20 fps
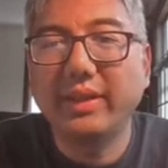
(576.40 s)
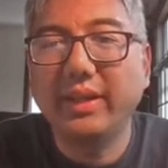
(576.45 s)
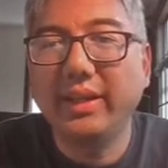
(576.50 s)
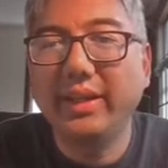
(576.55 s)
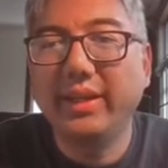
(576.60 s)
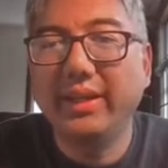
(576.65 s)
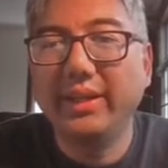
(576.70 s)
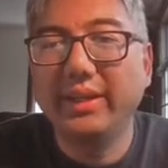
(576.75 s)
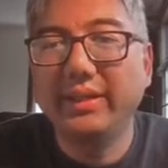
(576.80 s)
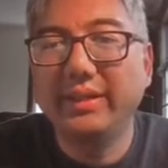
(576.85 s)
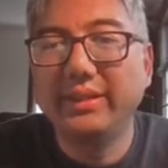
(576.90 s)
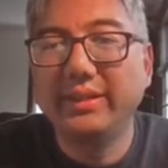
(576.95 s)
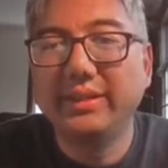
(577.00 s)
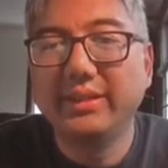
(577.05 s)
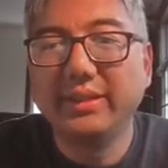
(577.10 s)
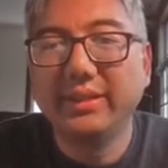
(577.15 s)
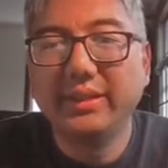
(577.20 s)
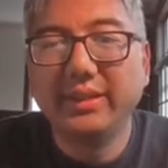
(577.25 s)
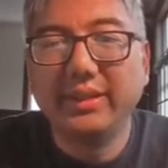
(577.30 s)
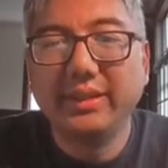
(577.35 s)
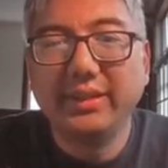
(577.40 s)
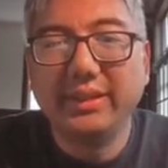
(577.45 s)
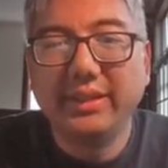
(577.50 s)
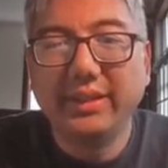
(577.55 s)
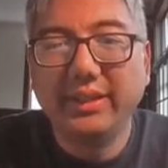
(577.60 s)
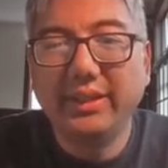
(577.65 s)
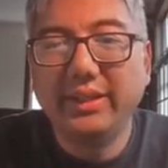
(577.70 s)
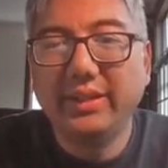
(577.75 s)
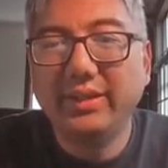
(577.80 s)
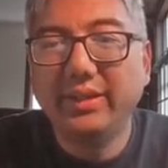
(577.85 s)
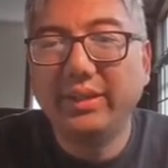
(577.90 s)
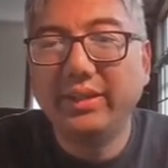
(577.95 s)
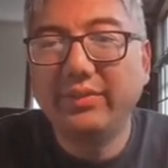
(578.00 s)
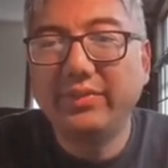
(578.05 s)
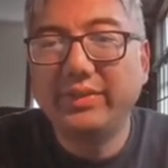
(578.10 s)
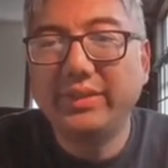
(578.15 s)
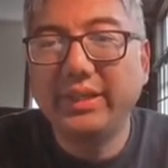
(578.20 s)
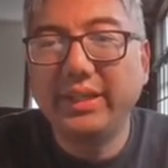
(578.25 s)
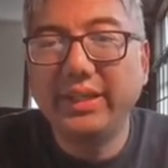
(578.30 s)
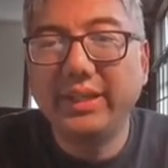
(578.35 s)
And here,
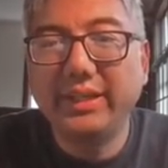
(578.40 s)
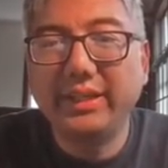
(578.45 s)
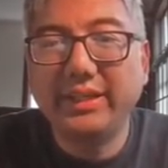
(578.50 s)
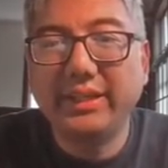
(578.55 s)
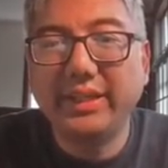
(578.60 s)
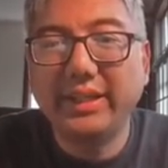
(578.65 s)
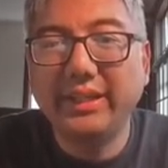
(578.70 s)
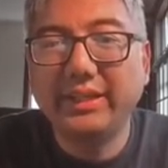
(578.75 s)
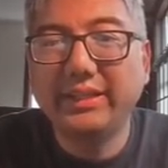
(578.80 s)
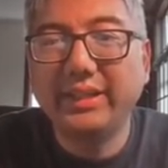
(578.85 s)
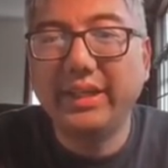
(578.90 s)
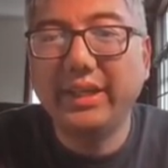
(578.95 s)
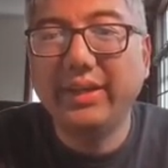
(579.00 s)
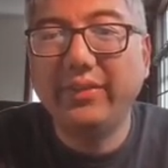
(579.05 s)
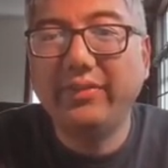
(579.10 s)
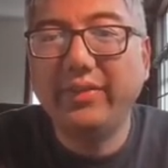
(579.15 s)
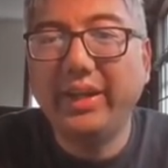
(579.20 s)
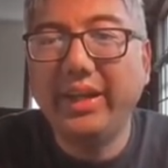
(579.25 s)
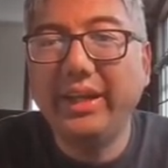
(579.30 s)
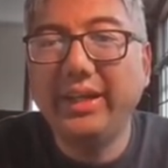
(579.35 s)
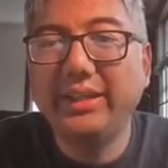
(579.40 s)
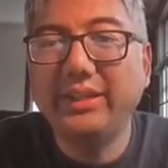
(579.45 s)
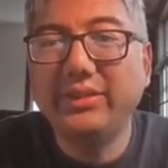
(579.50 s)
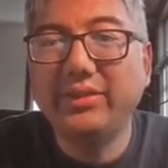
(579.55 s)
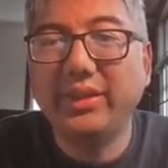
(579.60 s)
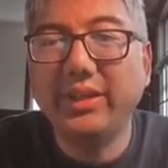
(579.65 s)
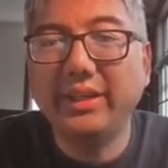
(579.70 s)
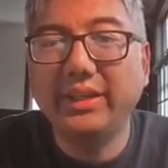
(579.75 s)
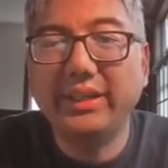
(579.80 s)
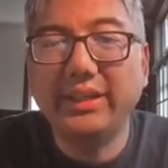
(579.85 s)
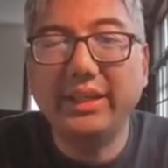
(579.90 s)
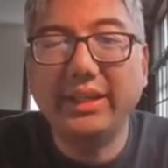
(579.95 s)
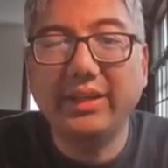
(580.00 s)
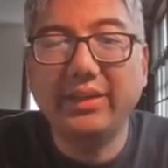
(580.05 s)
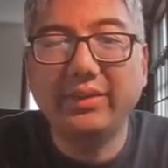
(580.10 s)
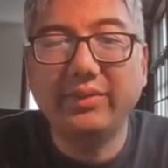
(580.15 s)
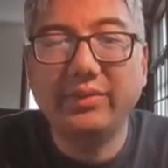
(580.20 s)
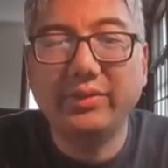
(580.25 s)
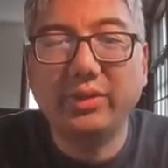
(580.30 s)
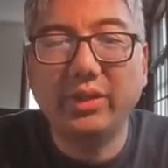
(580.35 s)
if, say, king to f8, trying to get
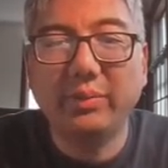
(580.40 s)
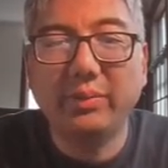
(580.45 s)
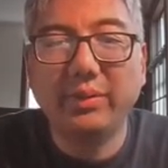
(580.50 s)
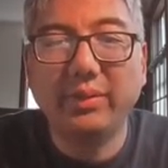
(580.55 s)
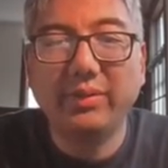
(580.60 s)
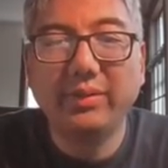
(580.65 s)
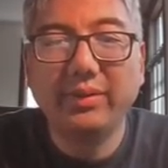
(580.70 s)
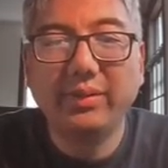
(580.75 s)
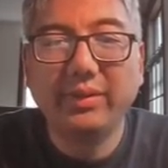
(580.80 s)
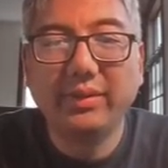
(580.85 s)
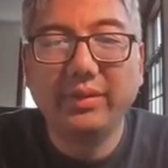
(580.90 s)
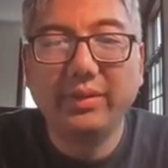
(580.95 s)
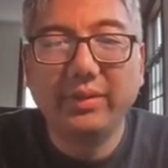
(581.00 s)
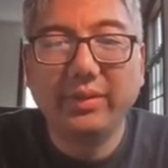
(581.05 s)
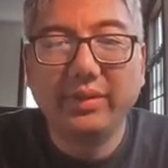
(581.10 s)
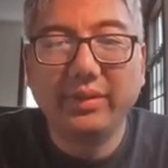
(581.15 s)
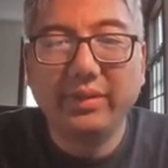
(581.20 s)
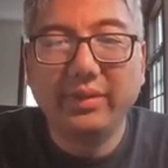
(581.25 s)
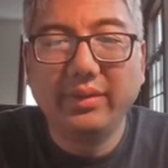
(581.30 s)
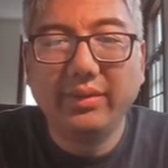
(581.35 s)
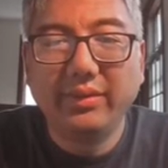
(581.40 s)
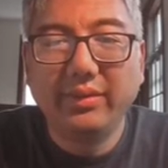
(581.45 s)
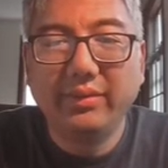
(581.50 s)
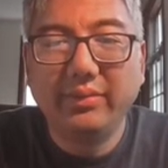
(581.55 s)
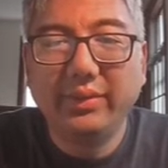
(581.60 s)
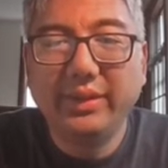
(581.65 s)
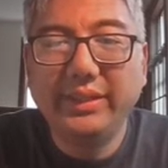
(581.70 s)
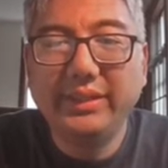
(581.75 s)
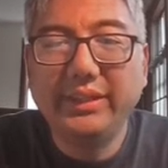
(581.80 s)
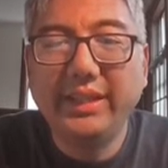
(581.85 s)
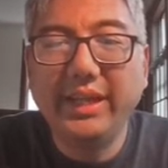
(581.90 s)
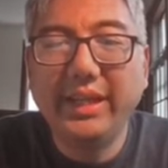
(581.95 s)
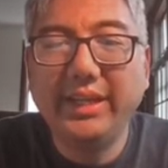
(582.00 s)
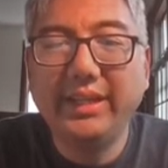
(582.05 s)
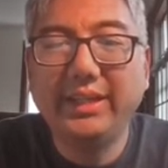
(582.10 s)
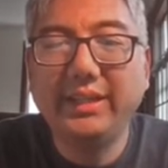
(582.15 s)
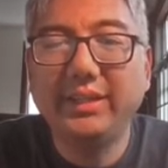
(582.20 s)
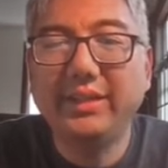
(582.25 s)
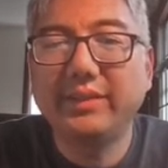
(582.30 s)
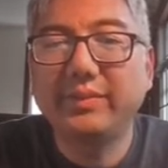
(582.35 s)
out of trouble, we
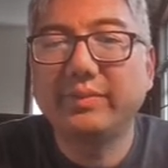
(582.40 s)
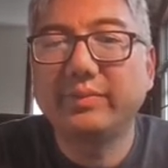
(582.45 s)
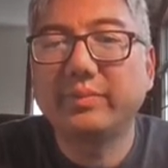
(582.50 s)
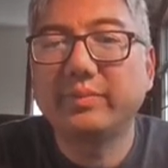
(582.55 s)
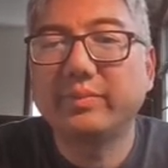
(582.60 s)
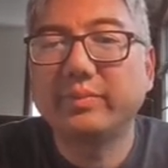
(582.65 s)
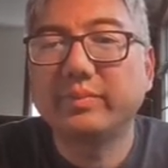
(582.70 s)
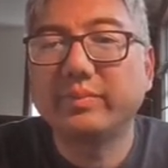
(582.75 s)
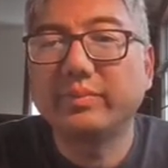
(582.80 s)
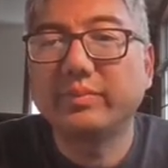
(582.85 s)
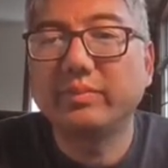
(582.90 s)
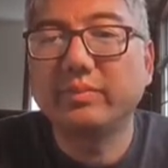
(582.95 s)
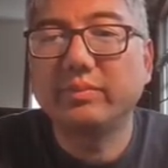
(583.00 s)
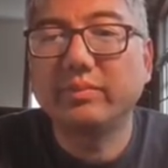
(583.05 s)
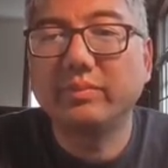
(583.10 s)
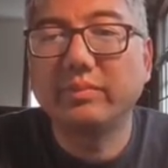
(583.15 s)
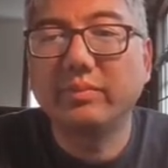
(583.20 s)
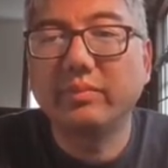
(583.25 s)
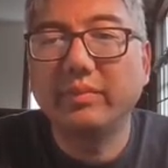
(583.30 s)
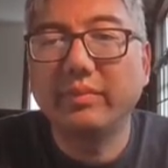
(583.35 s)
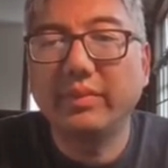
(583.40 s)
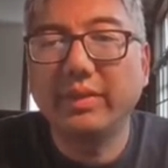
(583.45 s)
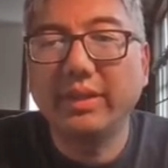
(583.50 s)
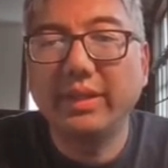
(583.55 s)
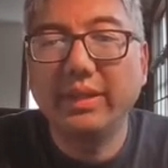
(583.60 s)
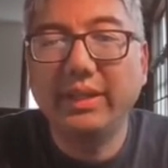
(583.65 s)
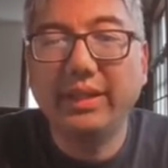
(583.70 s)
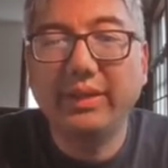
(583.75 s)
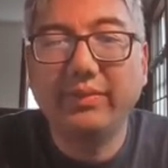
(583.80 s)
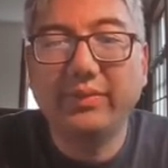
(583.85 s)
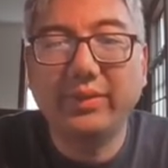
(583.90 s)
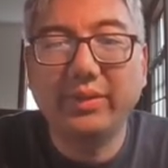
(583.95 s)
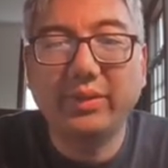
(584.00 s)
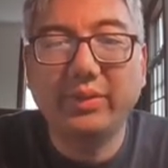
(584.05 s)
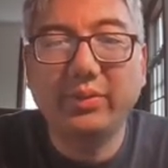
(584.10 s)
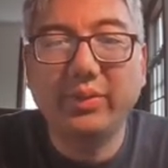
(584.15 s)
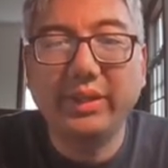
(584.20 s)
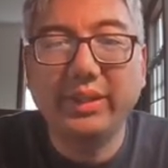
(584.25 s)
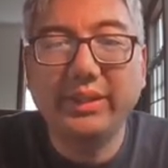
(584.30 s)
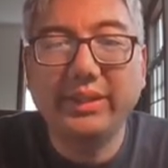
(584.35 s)
take. And after the
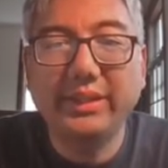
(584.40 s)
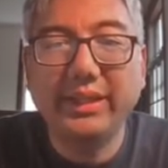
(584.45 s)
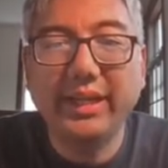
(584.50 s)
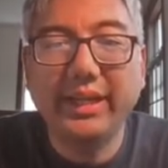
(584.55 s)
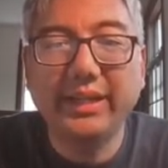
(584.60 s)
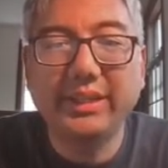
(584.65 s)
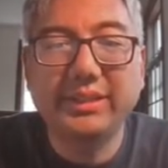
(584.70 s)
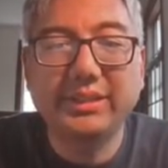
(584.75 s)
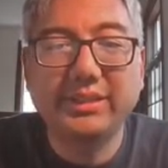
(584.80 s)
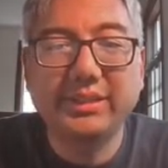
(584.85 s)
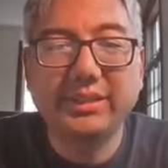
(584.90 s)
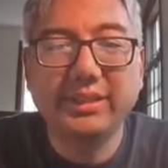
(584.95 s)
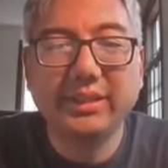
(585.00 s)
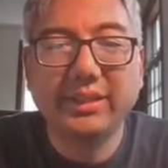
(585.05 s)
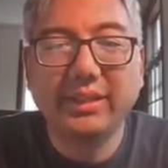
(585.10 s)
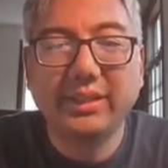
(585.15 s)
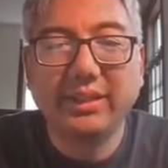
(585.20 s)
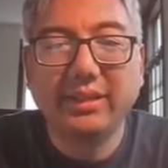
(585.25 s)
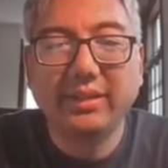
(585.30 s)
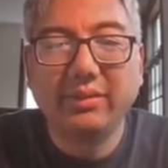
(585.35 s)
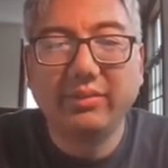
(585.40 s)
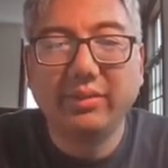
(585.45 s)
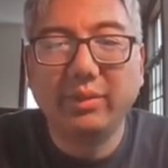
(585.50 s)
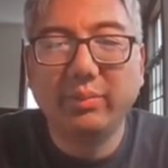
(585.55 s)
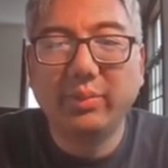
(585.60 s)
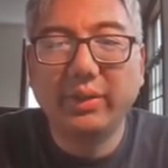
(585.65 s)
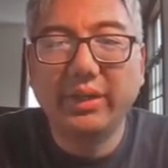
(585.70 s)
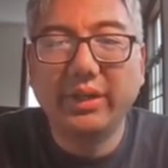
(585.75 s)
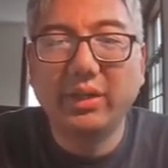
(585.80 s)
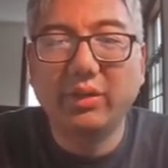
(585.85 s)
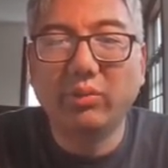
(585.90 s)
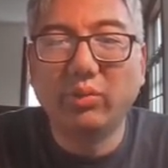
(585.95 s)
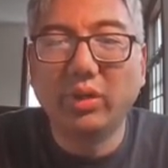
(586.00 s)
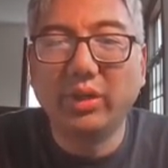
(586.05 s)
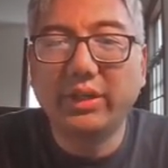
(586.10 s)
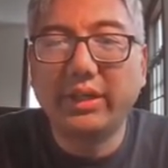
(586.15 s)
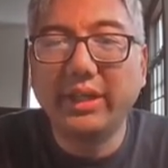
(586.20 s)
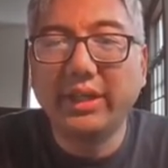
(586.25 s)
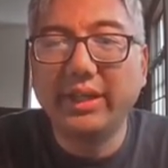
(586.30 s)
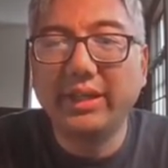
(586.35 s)
queen takes, we bring our
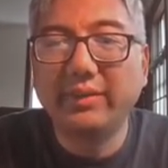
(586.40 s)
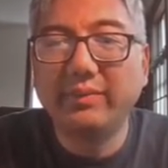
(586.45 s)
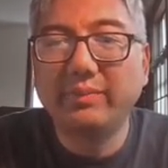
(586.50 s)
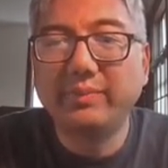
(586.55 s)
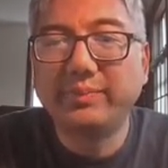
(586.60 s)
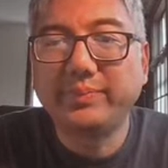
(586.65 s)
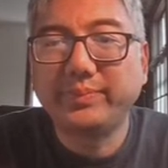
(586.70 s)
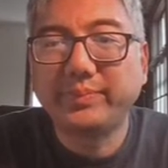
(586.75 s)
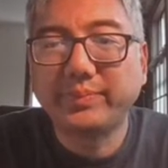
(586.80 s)
rook in.